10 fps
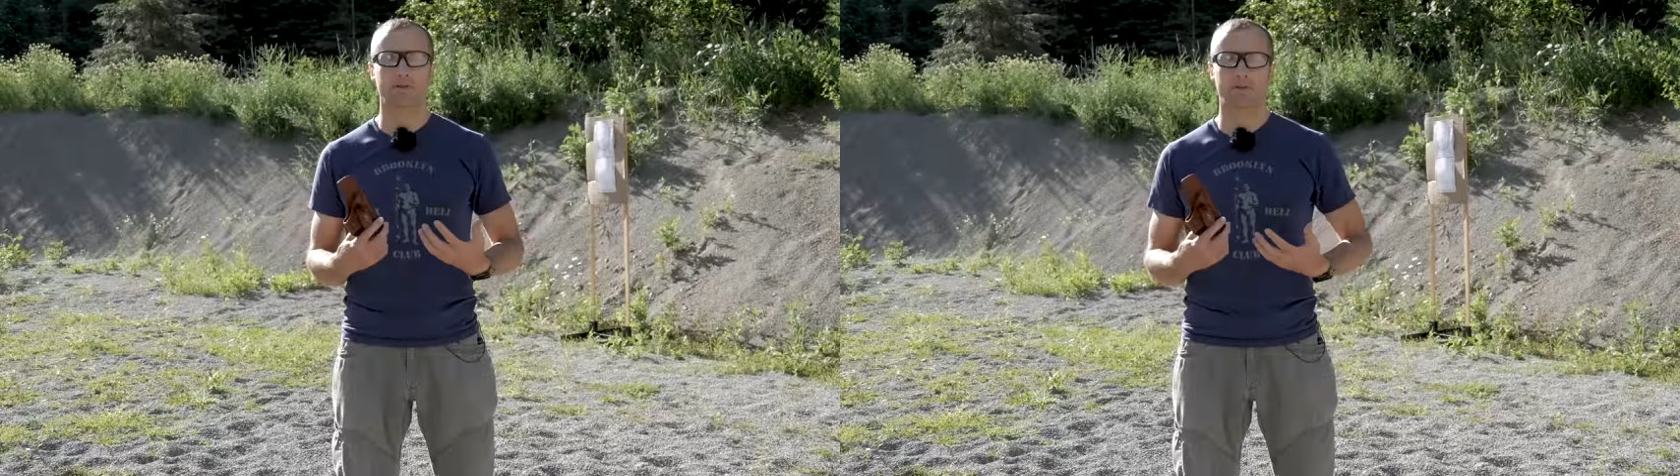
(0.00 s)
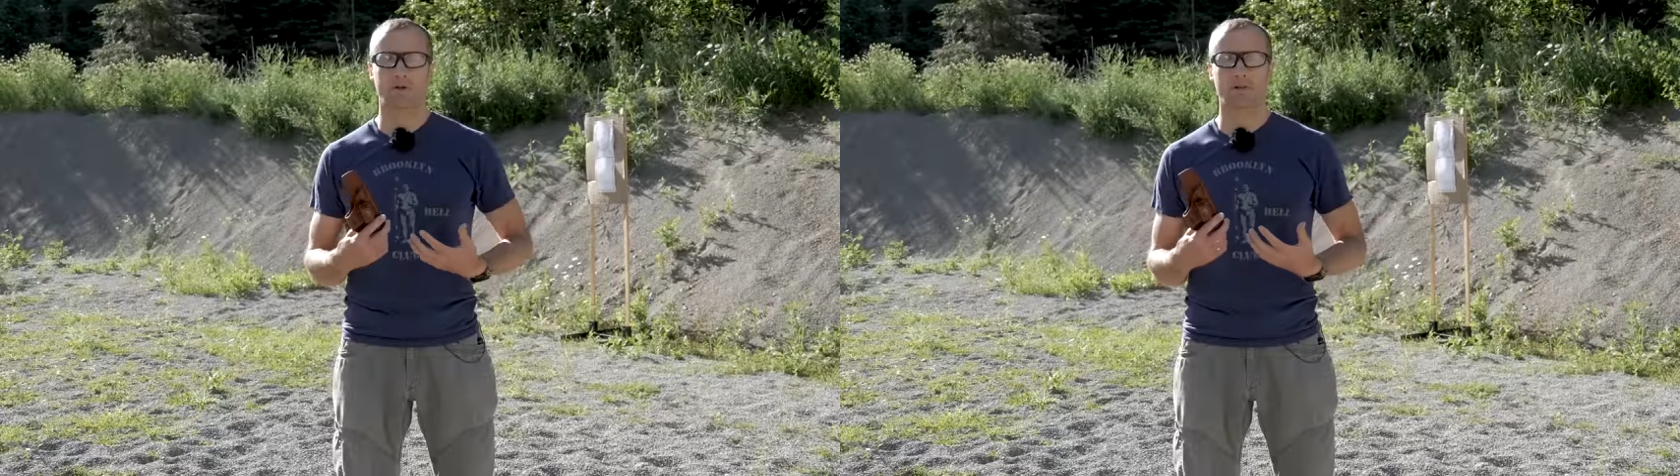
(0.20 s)

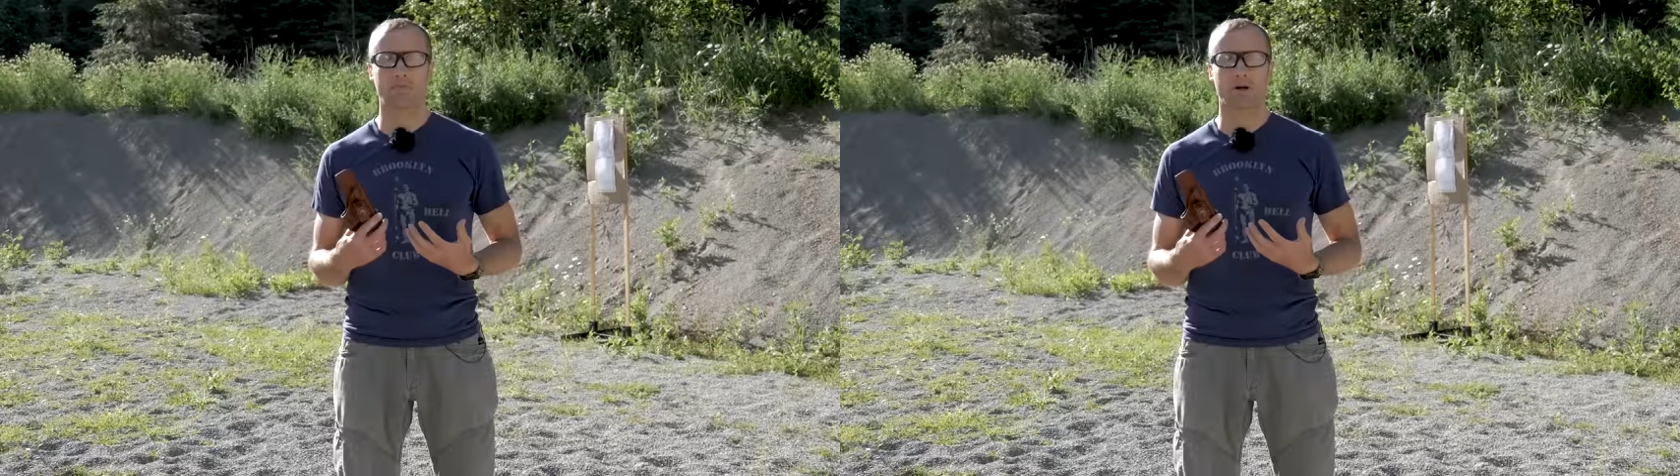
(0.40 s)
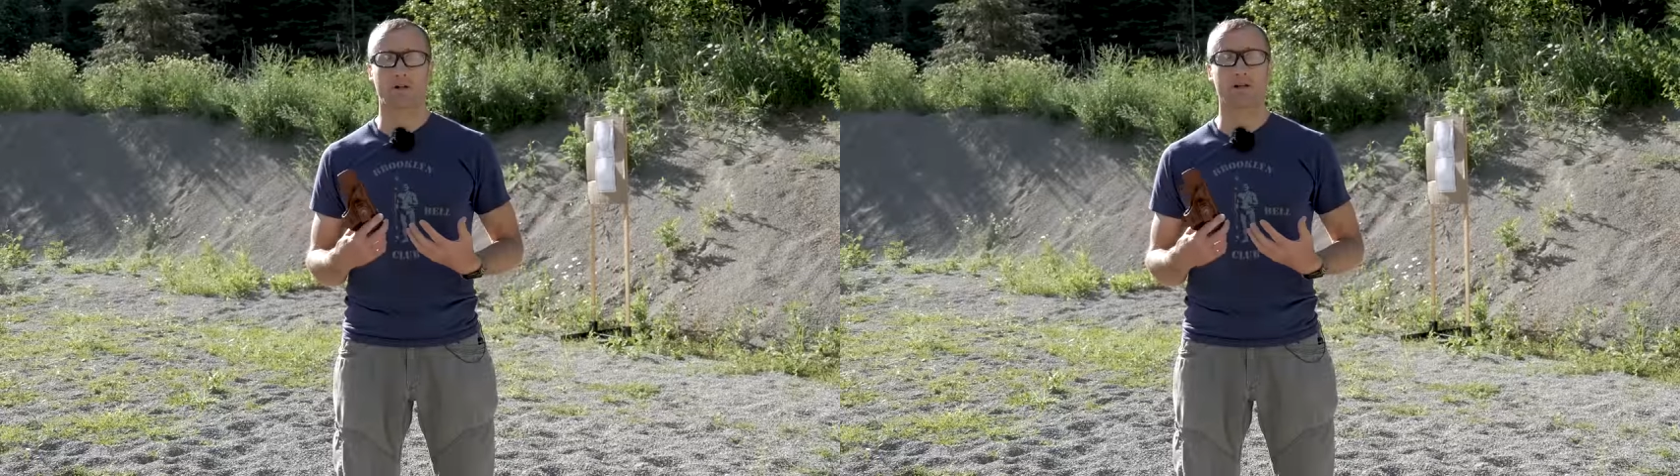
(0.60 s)
out there on the
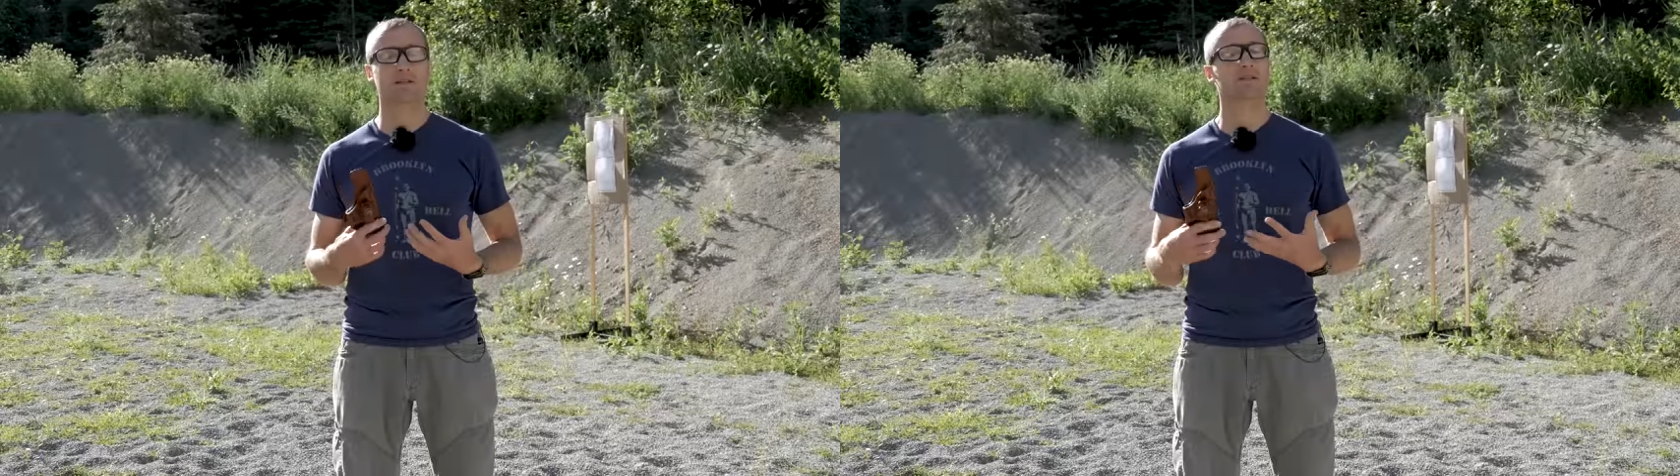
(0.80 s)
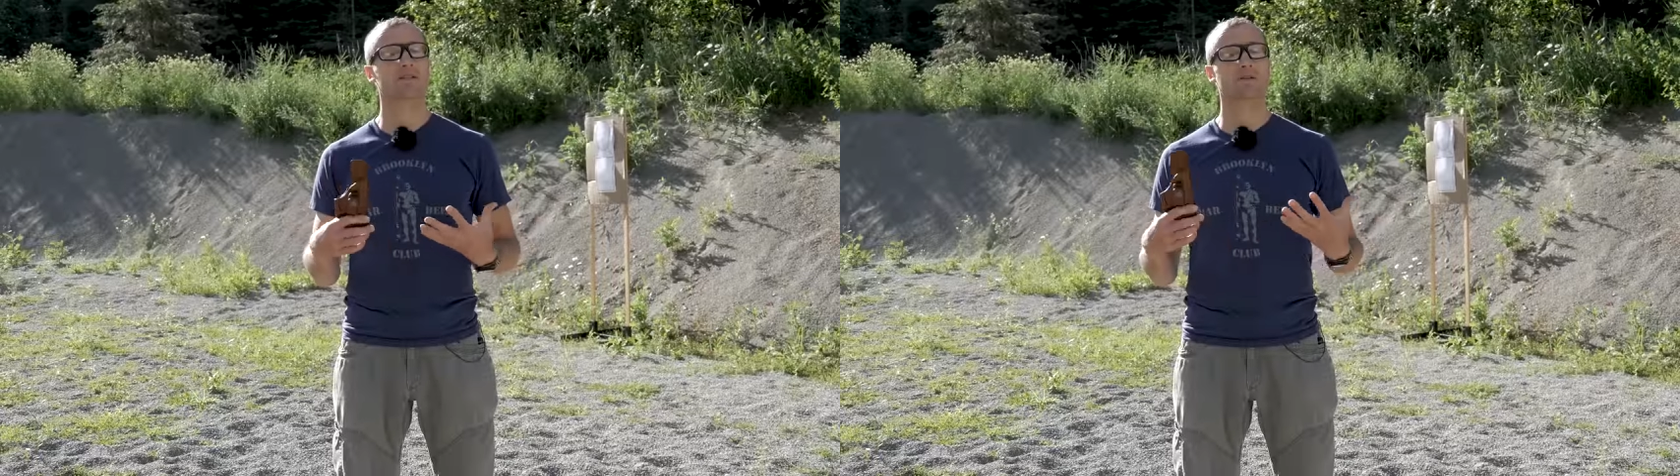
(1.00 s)
market,
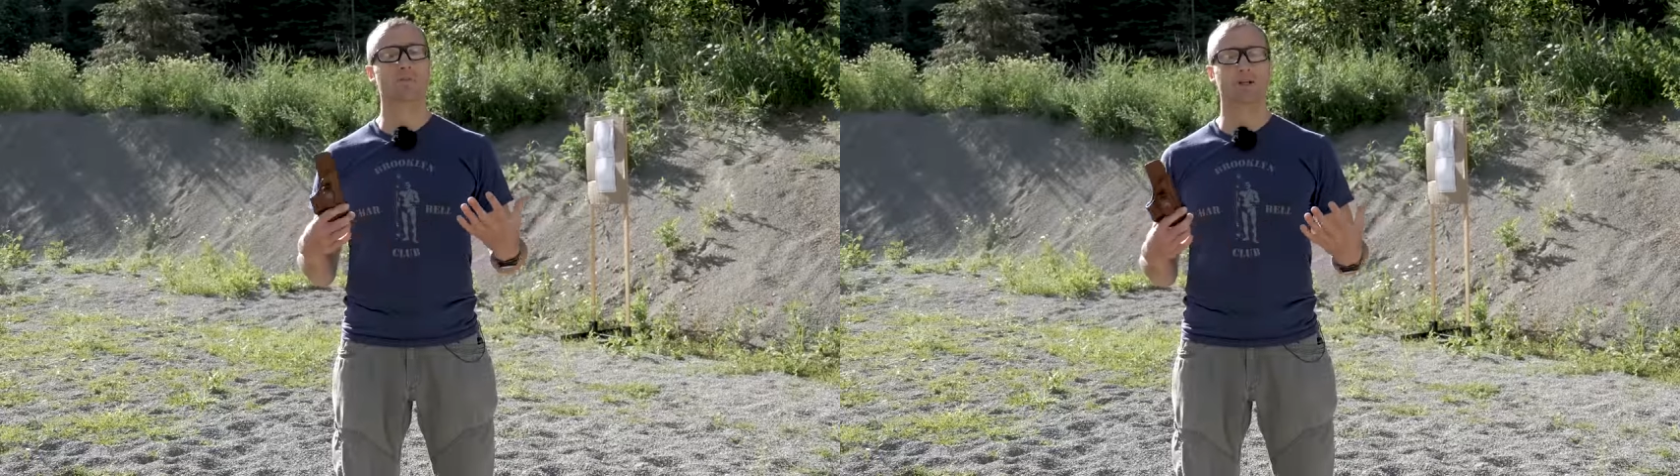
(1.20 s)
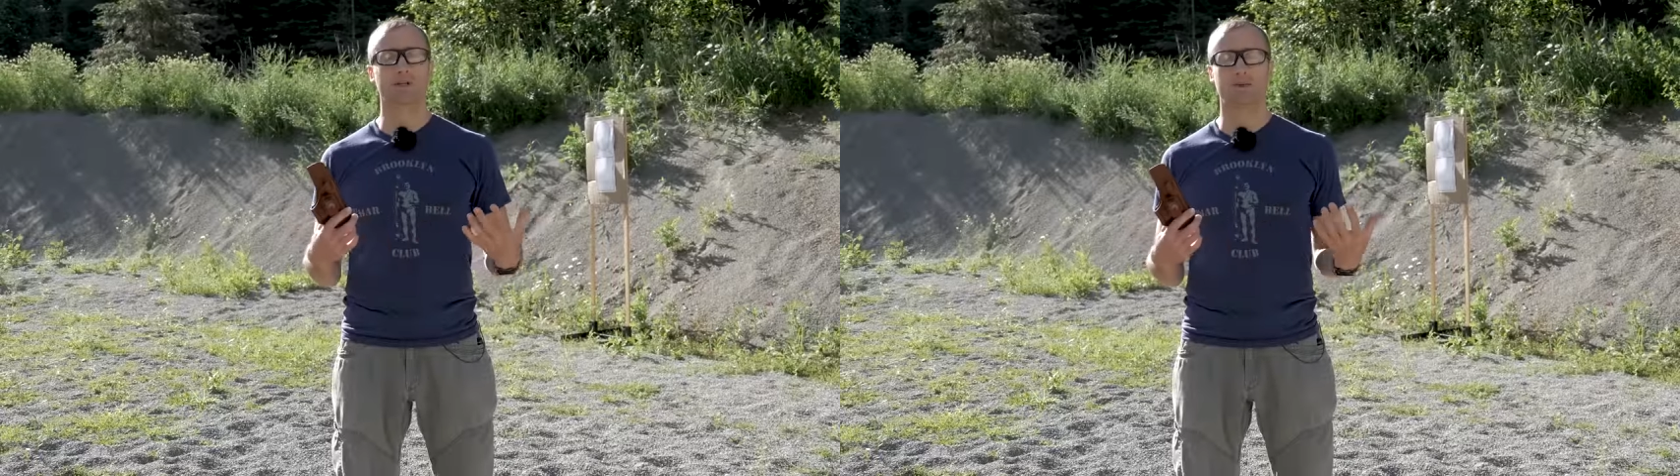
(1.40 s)

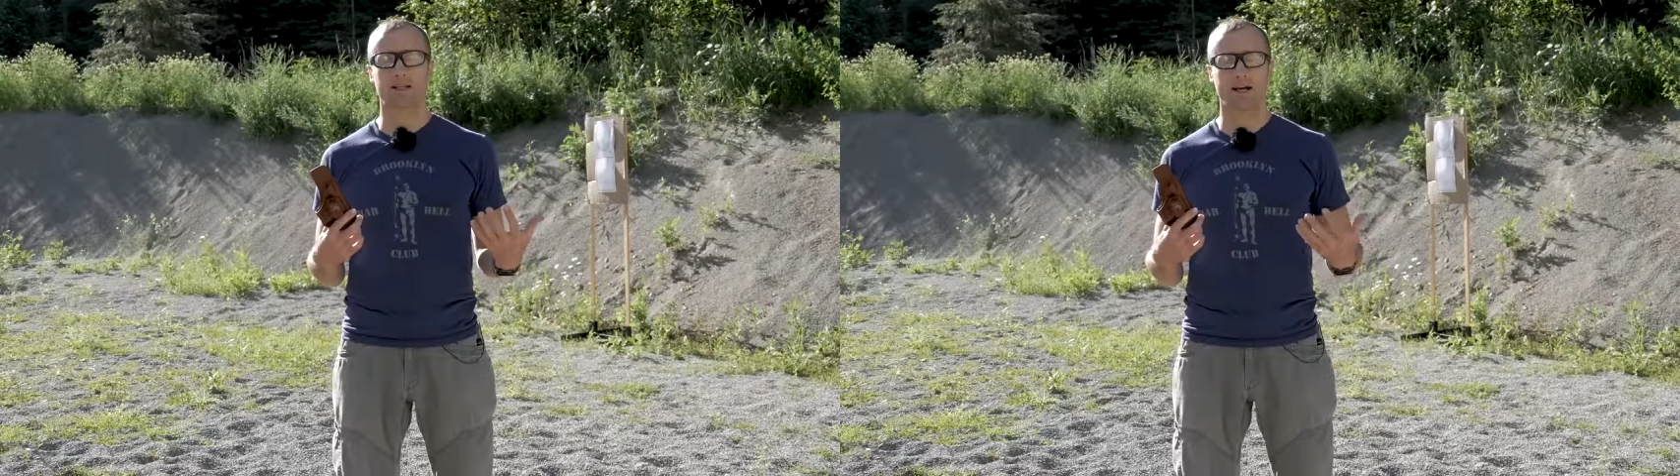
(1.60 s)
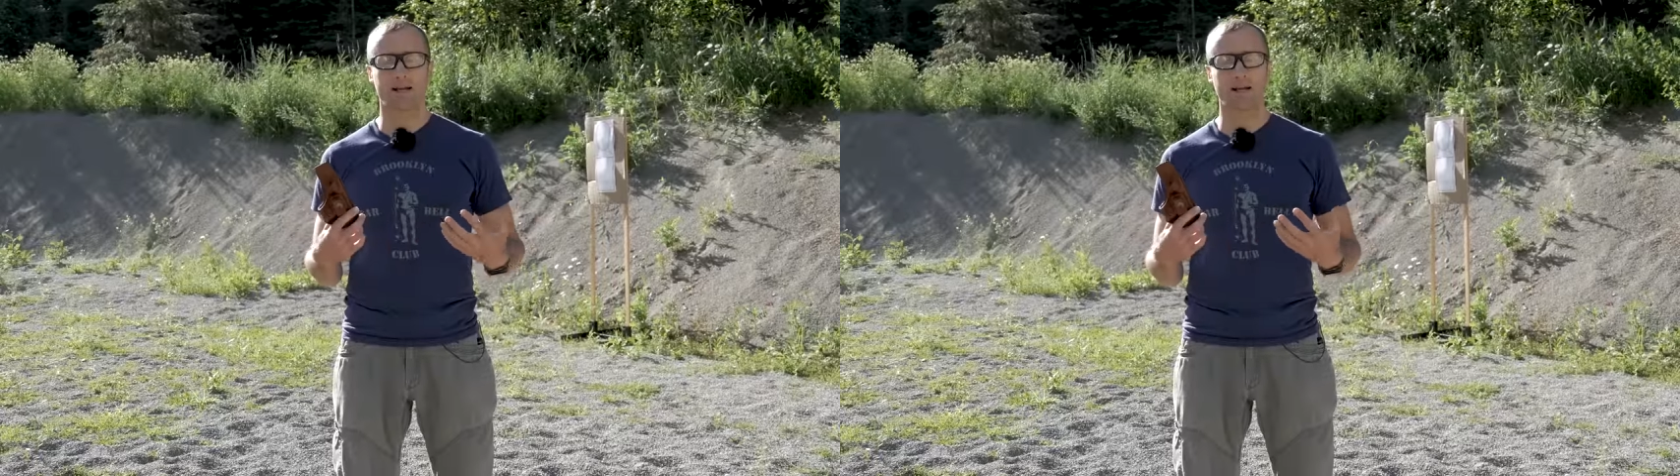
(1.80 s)
especially with
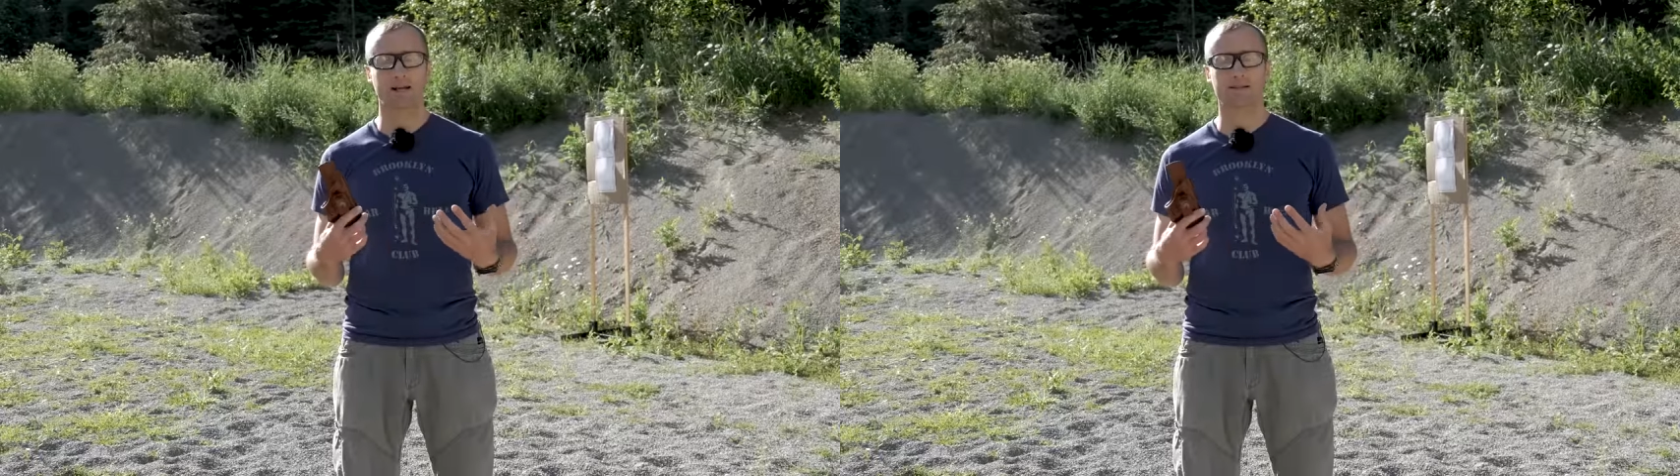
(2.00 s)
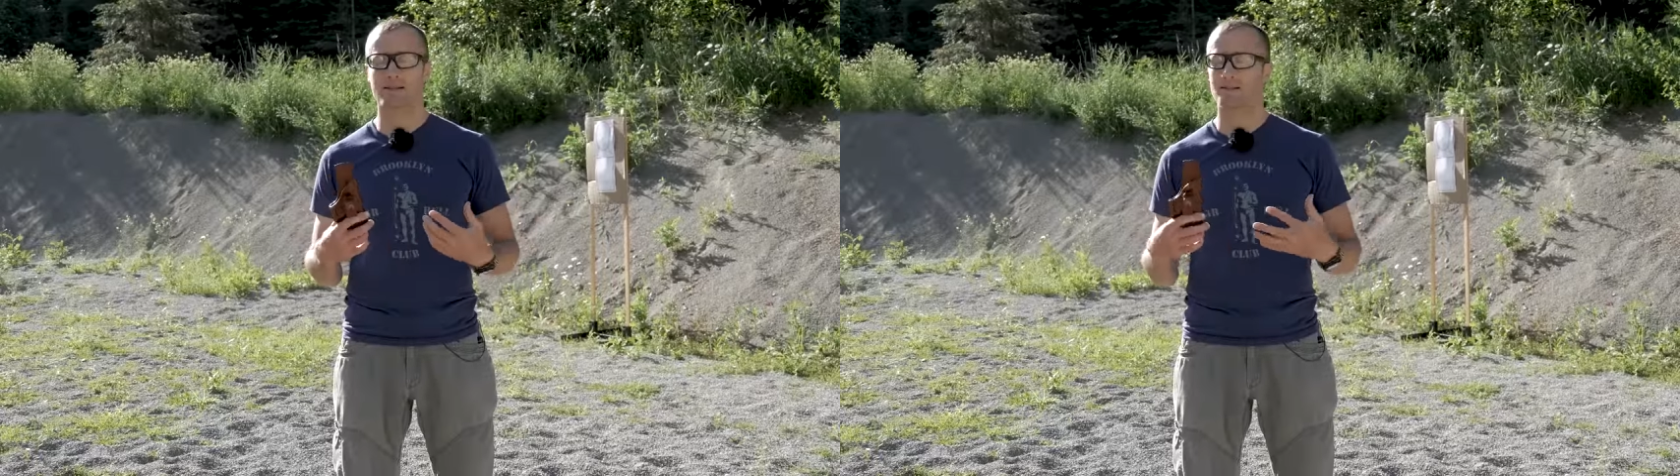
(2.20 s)

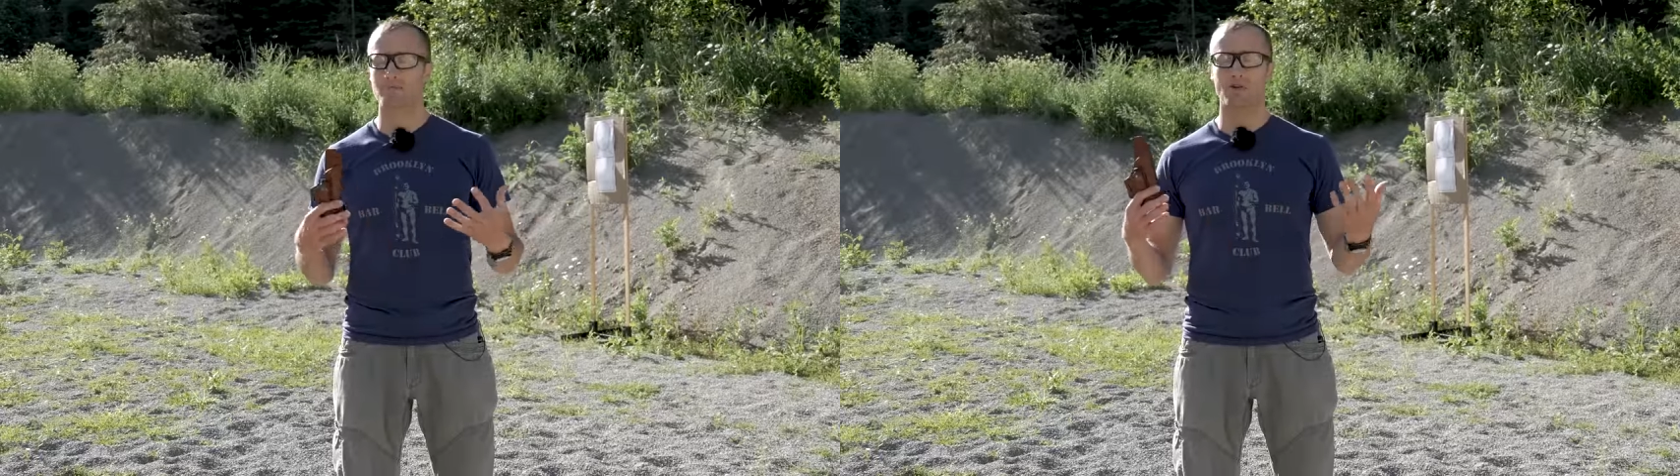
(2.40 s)
Kydex.